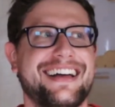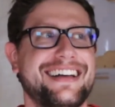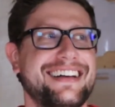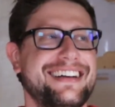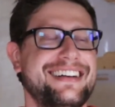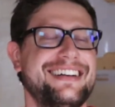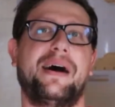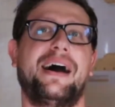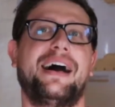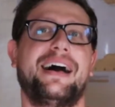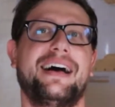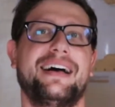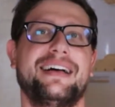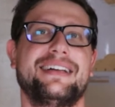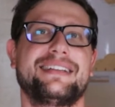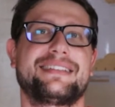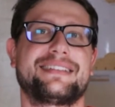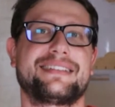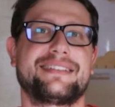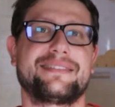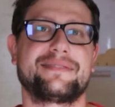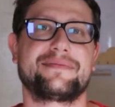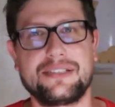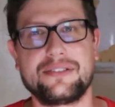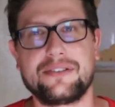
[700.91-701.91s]
But
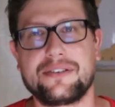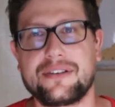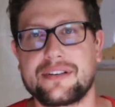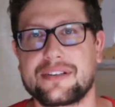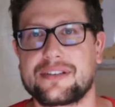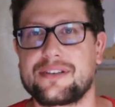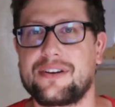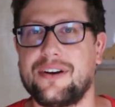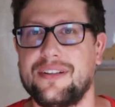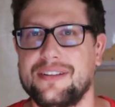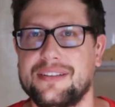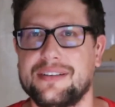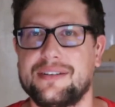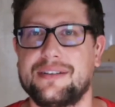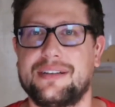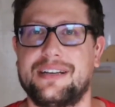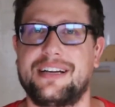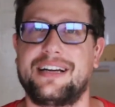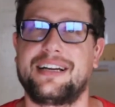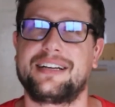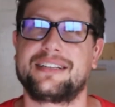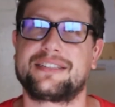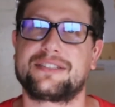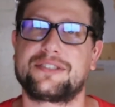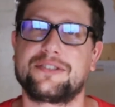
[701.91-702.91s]
you got
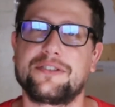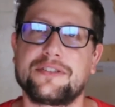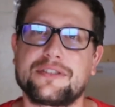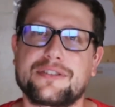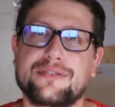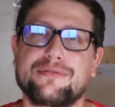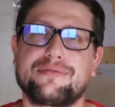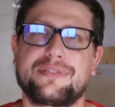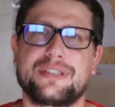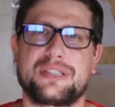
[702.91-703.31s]
a certain